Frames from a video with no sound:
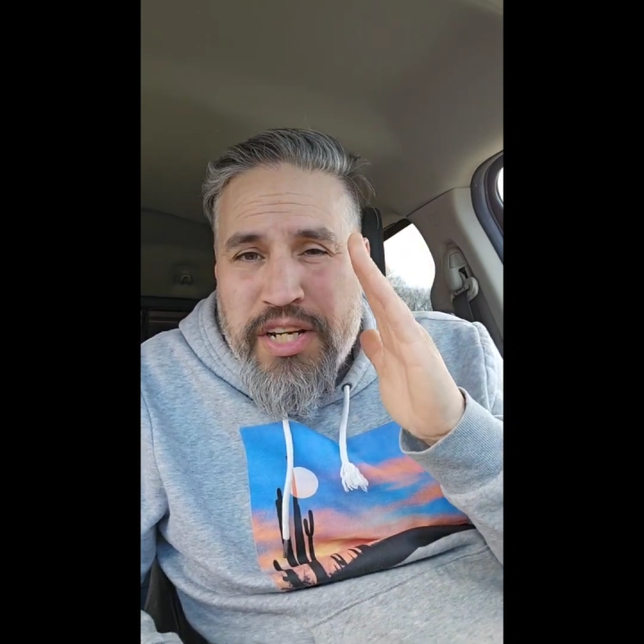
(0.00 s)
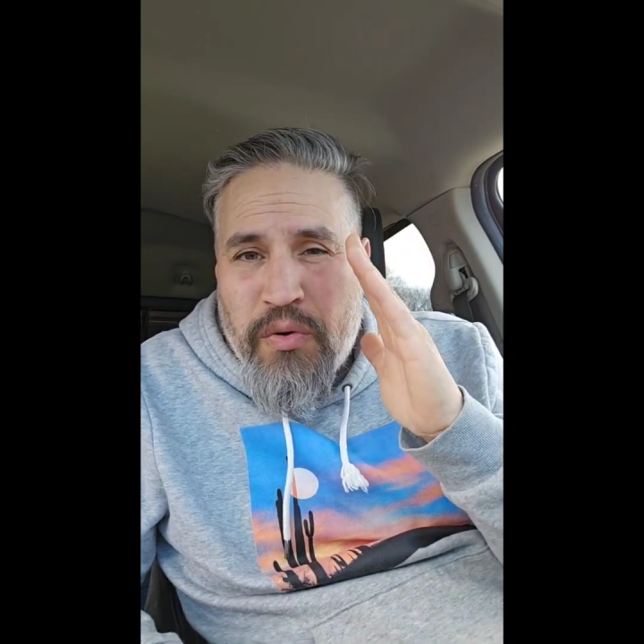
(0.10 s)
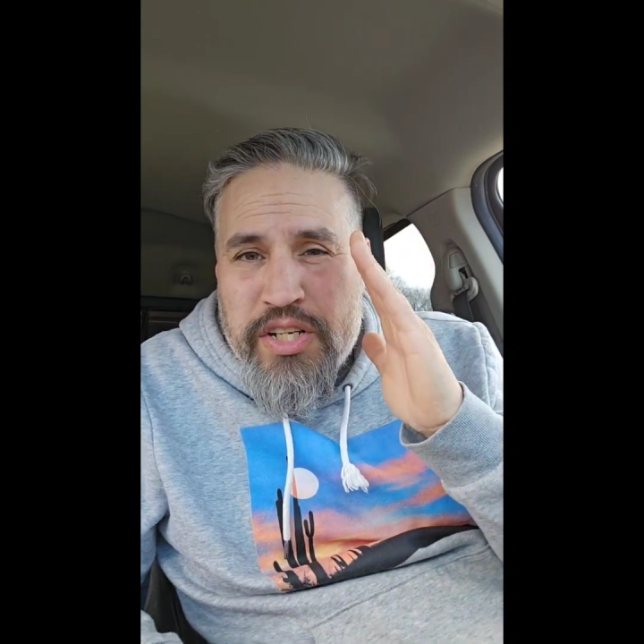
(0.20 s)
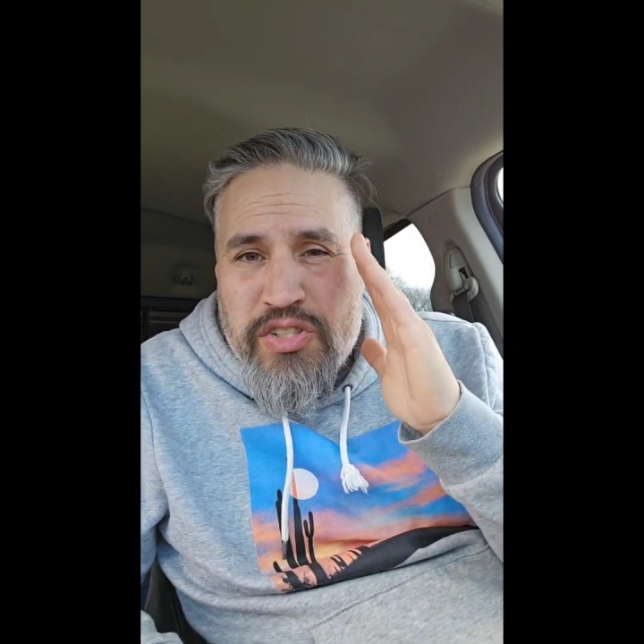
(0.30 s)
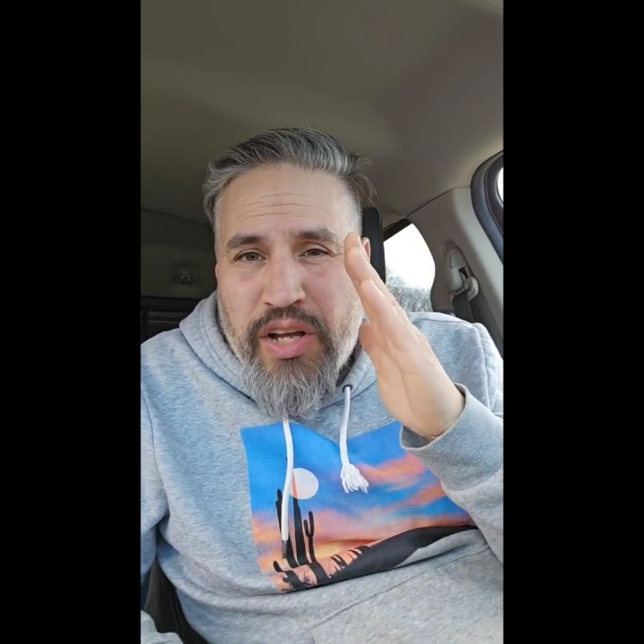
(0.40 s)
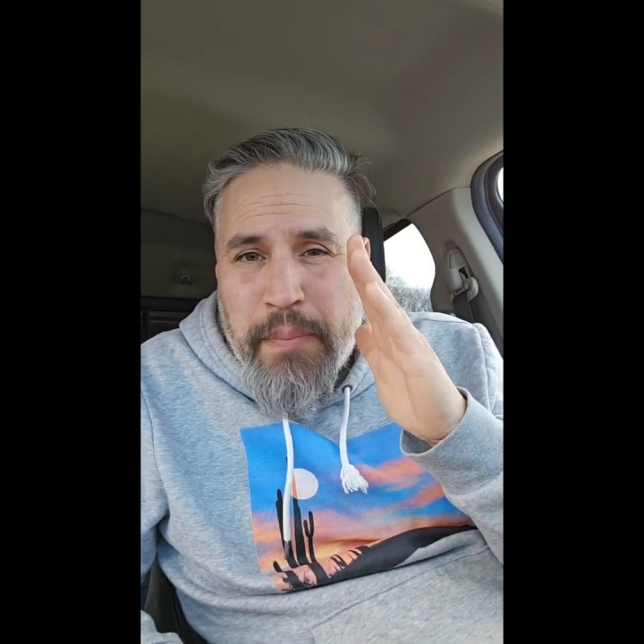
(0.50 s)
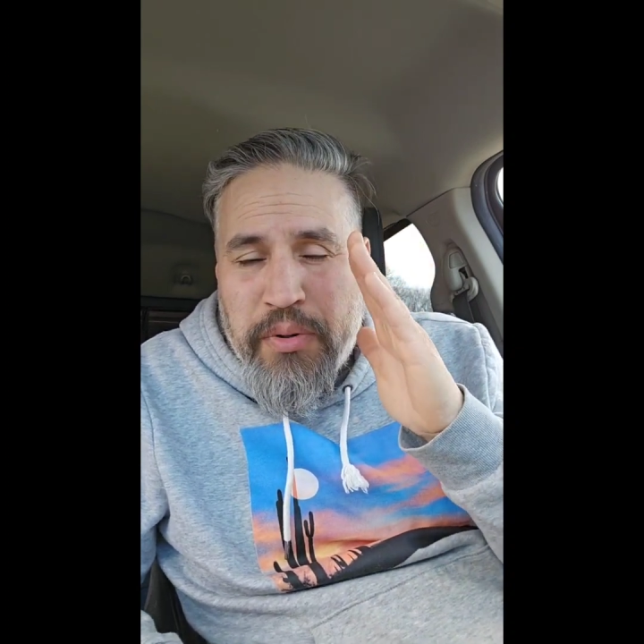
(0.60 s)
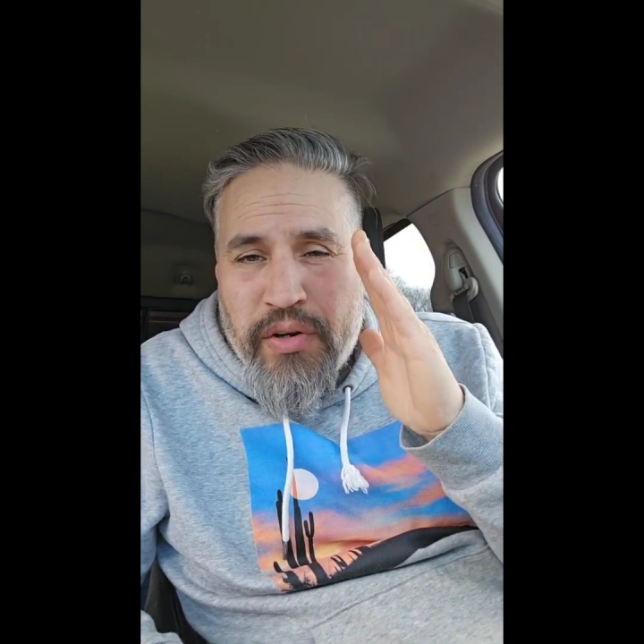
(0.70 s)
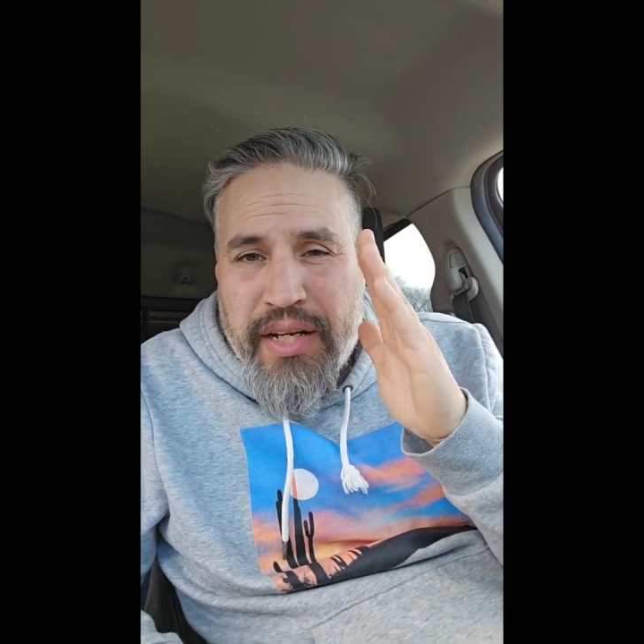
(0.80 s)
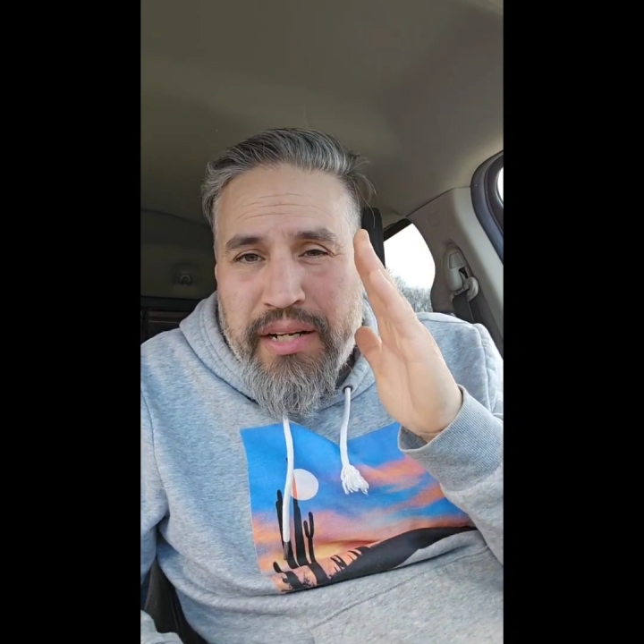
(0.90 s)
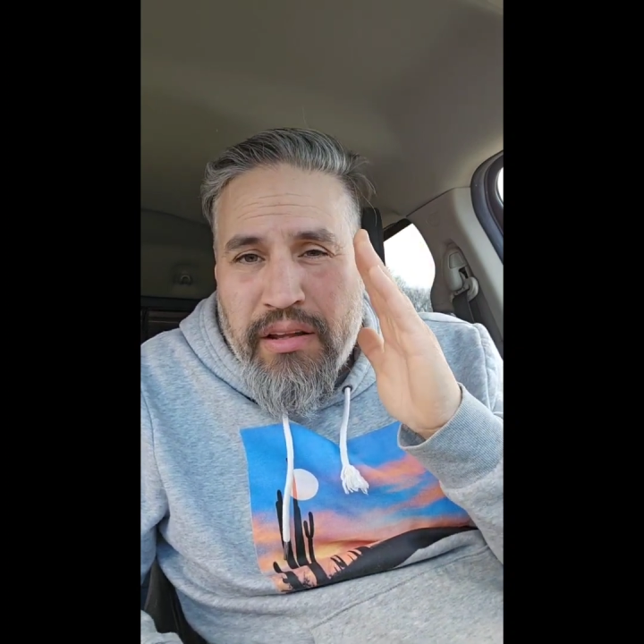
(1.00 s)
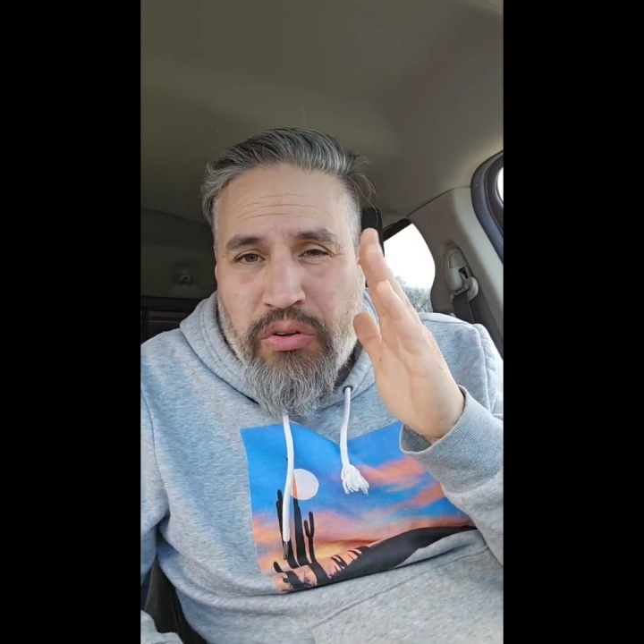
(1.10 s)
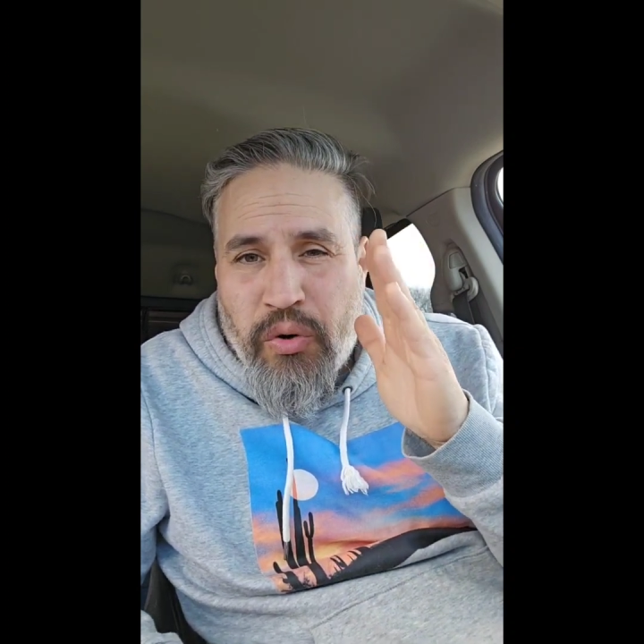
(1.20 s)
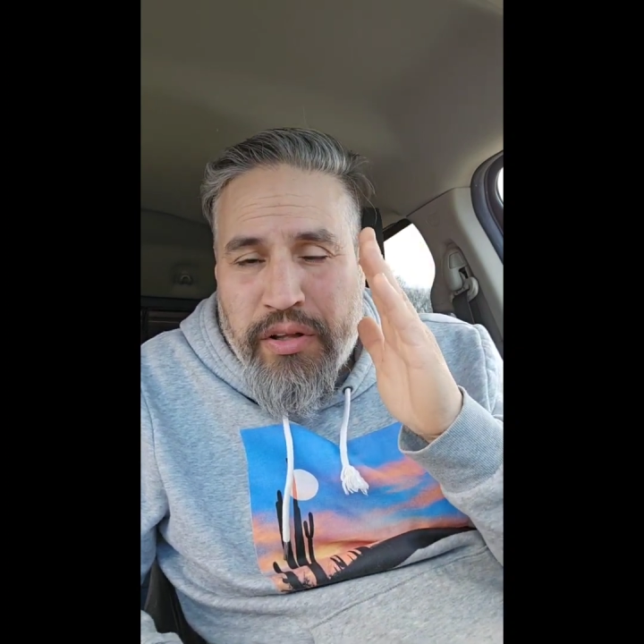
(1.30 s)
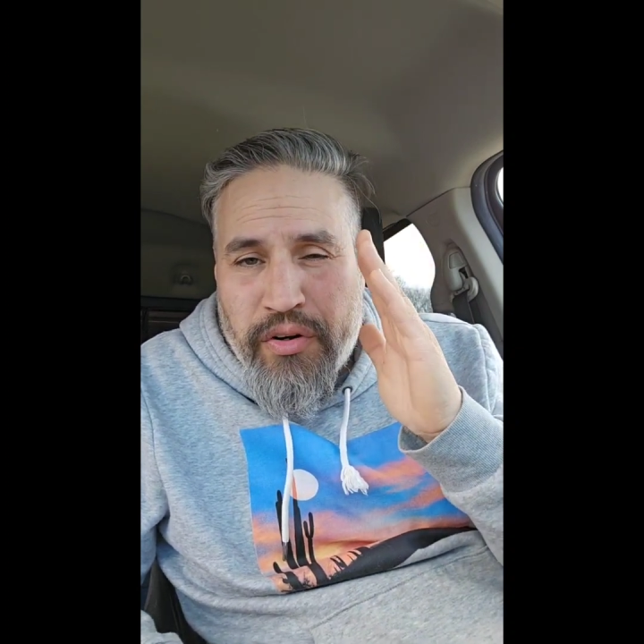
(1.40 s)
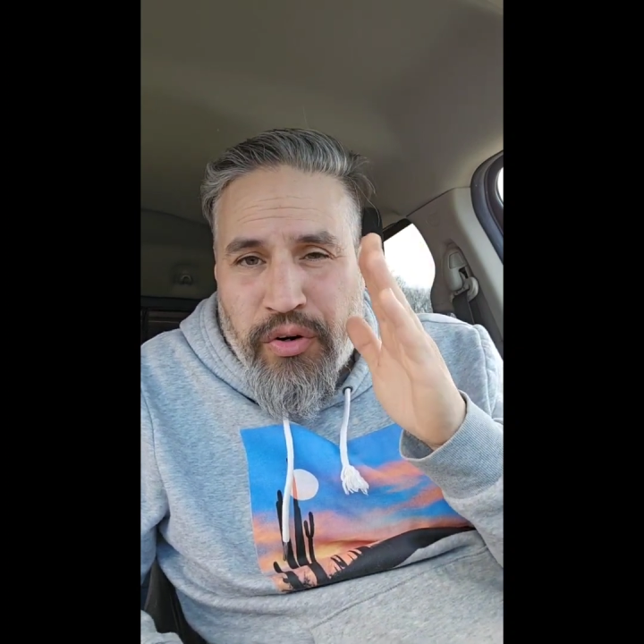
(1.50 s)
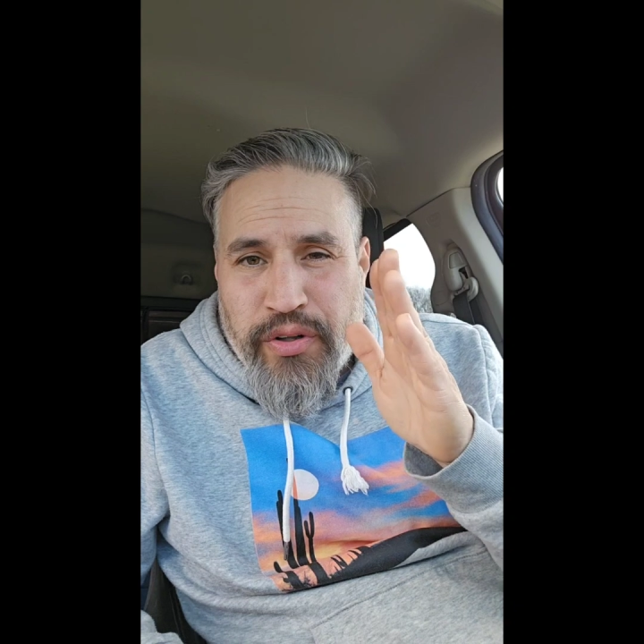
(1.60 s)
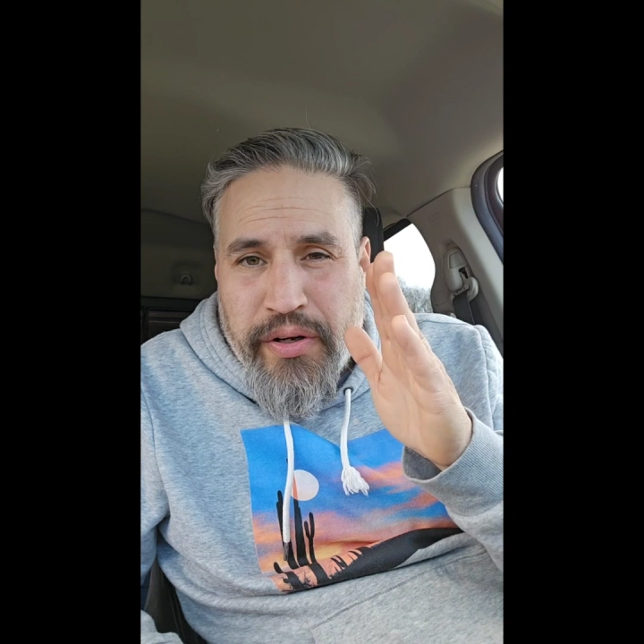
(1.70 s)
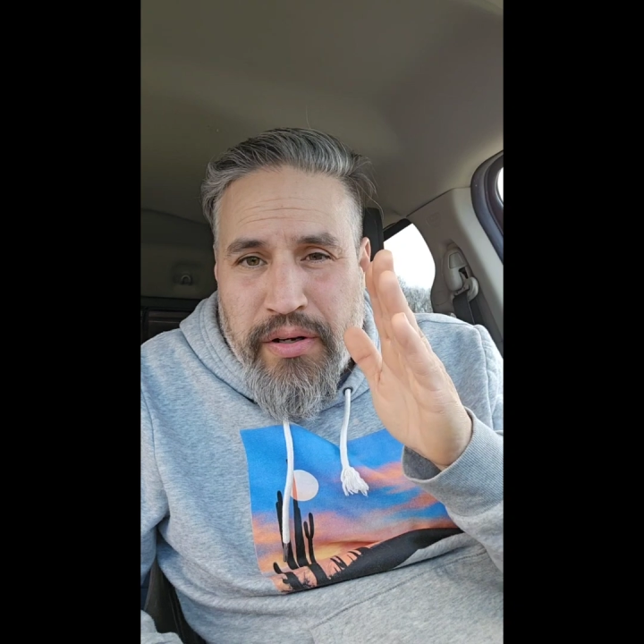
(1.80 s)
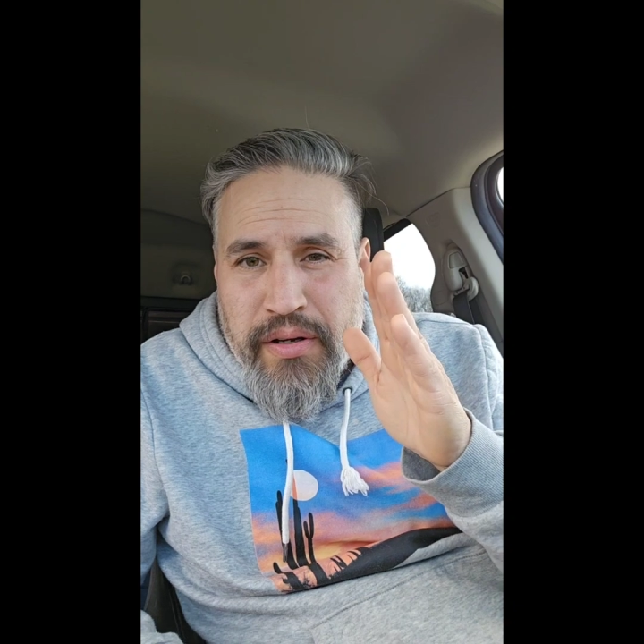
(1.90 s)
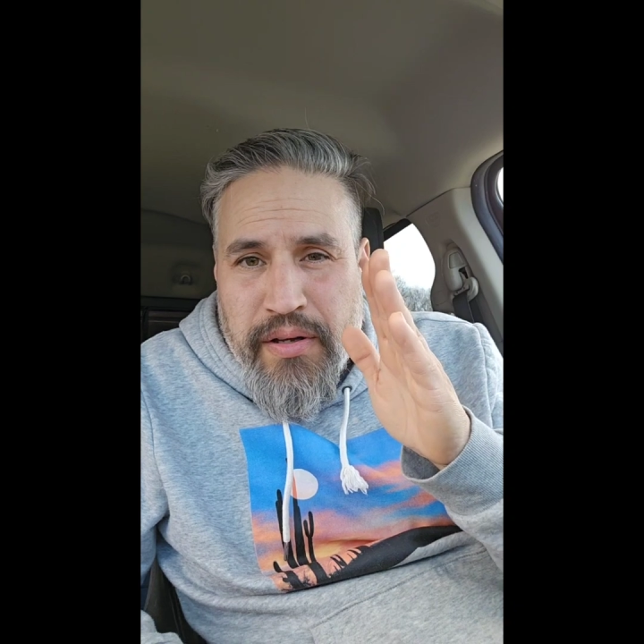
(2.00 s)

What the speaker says: I would have stopped looking in the toilet earlier,